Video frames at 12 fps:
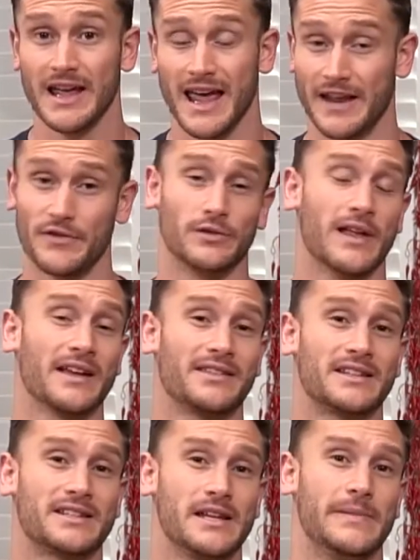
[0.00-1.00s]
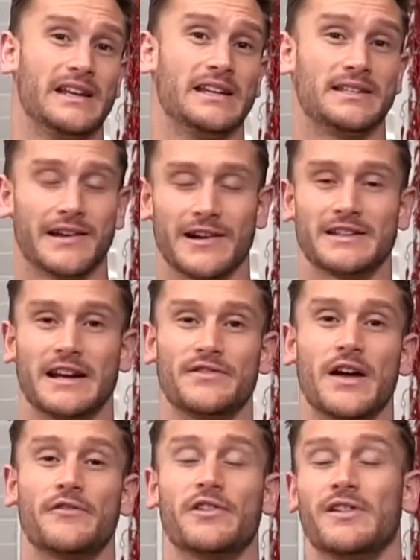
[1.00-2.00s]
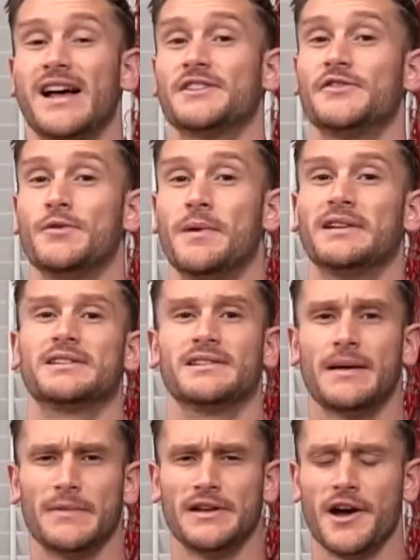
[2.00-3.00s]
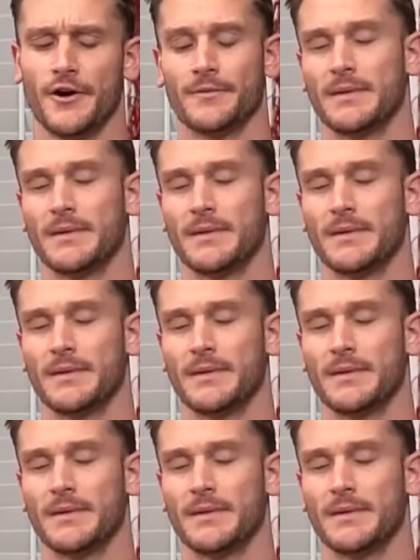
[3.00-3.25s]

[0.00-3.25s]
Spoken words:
And if you like this CBD series that I've done for the last few months, let me know,